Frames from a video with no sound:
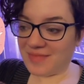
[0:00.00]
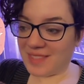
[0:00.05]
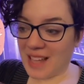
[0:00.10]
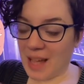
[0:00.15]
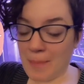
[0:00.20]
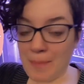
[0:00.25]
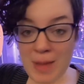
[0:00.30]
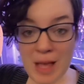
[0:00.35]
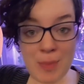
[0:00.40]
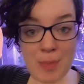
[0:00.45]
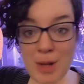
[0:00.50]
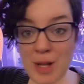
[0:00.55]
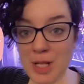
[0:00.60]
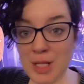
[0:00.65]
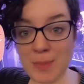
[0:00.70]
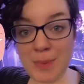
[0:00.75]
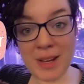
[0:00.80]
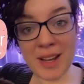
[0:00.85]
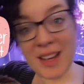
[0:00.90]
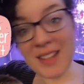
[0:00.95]
Maybe it's
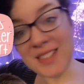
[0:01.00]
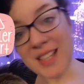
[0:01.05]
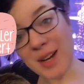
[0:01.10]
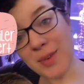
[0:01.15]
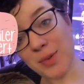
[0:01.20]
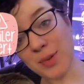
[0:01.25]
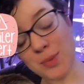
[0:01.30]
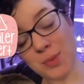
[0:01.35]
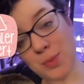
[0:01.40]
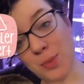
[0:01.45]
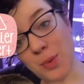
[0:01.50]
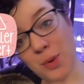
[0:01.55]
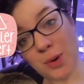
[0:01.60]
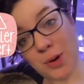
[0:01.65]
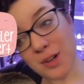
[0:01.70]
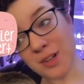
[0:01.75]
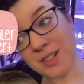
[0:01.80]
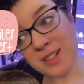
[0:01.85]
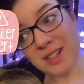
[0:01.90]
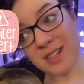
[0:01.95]
because I was
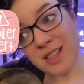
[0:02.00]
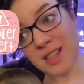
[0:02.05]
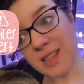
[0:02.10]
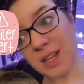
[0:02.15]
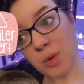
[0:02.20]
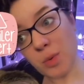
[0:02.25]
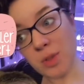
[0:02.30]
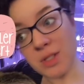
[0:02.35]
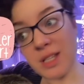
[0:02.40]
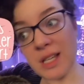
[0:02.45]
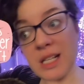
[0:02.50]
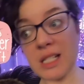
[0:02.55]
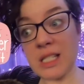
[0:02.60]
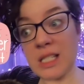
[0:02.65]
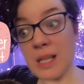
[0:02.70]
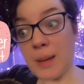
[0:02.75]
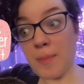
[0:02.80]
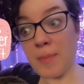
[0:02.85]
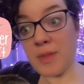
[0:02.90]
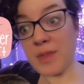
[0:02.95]
warned that there was like
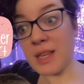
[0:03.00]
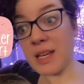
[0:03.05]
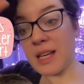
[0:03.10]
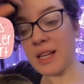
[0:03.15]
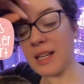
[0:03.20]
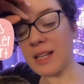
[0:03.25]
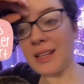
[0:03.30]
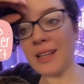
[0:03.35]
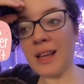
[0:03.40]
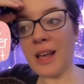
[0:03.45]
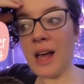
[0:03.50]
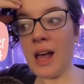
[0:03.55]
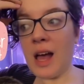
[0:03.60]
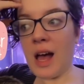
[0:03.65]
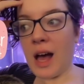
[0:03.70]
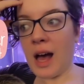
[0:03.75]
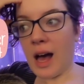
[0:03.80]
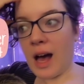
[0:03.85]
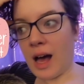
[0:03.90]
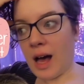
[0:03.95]
something.
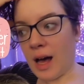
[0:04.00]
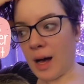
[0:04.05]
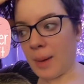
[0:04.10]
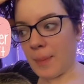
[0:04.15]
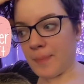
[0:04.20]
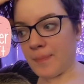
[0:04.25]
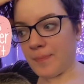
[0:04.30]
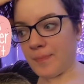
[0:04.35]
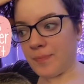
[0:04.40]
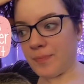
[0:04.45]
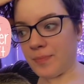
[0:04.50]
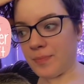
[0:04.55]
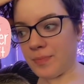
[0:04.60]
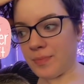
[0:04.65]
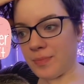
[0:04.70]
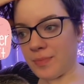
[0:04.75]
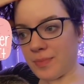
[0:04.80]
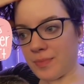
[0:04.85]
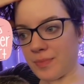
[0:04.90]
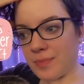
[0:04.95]
Um,
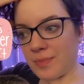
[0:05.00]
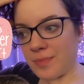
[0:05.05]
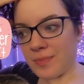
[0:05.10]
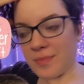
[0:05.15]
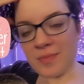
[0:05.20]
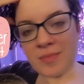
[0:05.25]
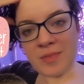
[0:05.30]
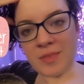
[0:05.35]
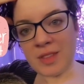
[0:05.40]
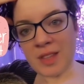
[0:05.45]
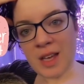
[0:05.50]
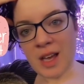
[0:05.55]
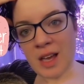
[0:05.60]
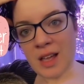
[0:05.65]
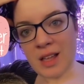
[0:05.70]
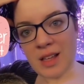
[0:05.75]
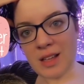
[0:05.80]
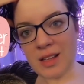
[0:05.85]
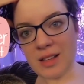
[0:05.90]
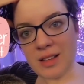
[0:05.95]

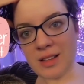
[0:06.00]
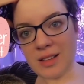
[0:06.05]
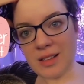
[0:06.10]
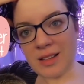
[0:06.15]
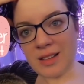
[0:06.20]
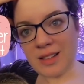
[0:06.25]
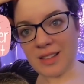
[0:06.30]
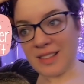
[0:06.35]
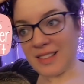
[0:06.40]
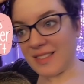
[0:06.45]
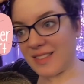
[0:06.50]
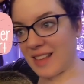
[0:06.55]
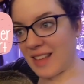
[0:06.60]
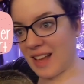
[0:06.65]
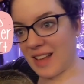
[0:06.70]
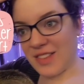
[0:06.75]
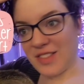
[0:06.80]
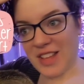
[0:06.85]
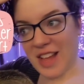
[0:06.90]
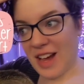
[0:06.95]
that
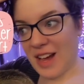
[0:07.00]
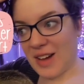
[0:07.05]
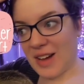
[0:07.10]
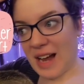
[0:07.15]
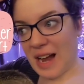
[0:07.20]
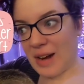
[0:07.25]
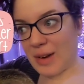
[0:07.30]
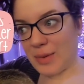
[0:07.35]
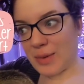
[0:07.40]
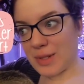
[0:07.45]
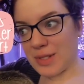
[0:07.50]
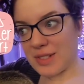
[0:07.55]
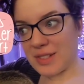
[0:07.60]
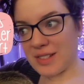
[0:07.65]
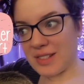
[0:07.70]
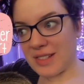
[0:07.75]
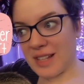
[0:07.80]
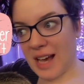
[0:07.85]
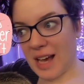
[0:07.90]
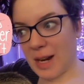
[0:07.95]
yeah, I was
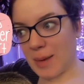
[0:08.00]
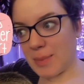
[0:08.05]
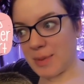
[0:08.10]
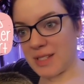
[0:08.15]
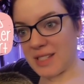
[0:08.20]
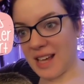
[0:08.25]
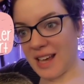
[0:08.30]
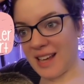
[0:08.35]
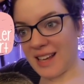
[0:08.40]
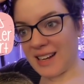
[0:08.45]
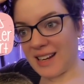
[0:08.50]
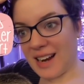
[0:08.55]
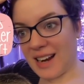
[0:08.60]
not upset.